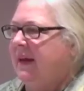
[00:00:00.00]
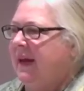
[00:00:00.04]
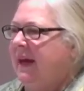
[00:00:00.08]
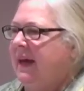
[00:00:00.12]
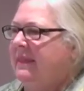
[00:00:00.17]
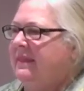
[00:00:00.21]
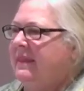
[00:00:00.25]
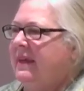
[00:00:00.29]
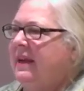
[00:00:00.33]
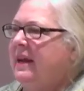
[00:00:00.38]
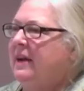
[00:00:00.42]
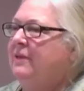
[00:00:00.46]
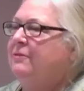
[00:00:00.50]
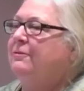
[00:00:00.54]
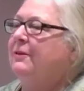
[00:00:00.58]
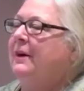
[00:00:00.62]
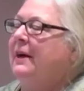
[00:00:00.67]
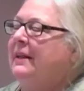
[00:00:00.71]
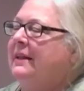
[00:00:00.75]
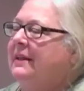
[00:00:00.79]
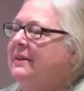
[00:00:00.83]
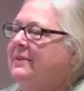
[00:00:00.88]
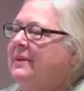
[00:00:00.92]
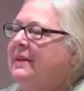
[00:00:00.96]
then I
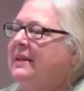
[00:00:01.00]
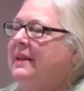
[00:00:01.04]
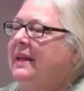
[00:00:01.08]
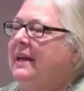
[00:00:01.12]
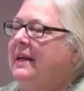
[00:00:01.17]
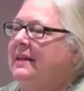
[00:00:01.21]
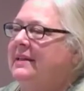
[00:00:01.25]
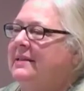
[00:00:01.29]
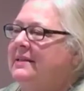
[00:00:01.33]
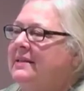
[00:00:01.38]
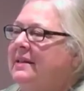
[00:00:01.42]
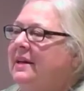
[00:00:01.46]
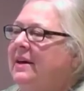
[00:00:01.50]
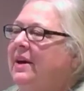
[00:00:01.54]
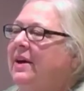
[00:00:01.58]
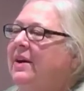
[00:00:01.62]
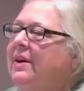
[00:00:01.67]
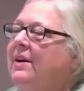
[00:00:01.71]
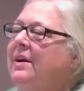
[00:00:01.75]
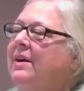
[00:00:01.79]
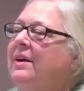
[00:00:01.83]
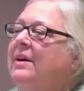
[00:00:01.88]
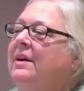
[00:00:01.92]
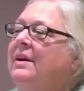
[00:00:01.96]
finally realized,
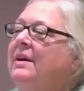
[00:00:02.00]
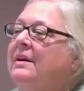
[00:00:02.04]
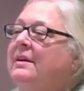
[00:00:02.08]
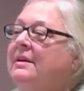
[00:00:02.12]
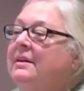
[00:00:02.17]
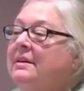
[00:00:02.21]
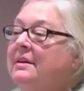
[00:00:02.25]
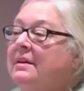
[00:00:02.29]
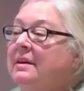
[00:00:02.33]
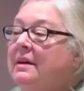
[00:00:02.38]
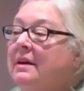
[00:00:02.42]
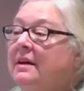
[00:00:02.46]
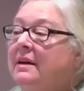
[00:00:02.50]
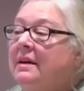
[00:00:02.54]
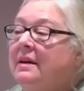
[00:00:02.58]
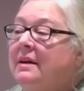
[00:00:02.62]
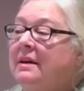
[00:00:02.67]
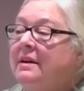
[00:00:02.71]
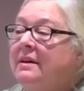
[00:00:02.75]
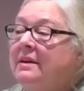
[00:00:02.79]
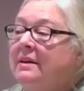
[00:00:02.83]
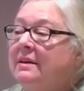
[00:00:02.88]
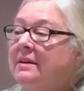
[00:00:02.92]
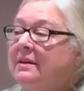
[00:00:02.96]

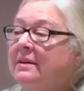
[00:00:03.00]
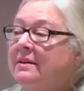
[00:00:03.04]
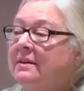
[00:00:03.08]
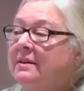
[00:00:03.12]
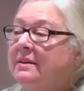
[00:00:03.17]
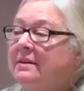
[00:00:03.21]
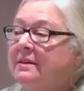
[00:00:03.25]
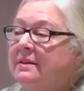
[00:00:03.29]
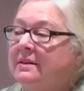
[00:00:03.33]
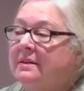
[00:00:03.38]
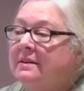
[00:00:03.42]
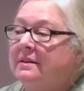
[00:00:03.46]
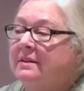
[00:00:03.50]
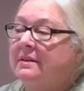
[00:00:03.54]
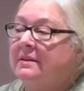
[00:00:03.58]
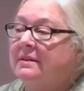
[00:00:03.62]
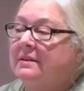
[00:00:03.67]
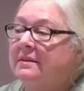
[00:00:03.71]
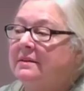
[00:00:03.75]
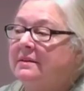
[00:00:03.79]
oh,